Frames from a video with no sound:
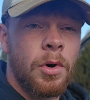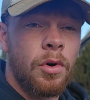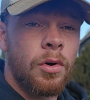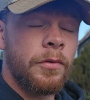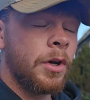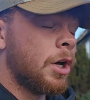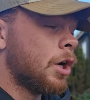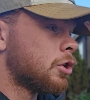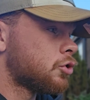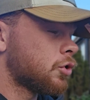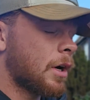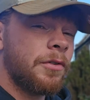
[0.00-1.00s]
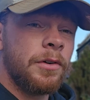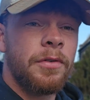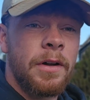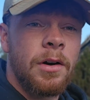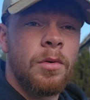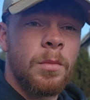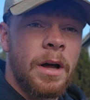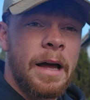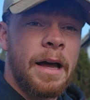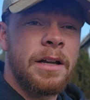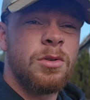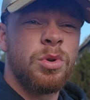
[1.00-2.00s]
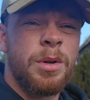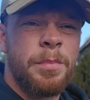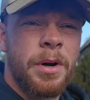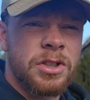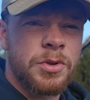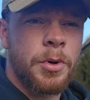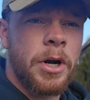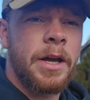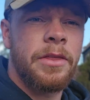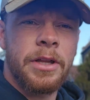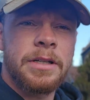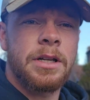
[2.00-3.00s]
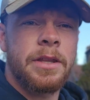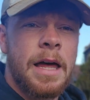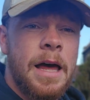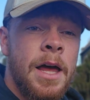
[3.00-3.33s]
of traffic film and all your bug spray and things like that.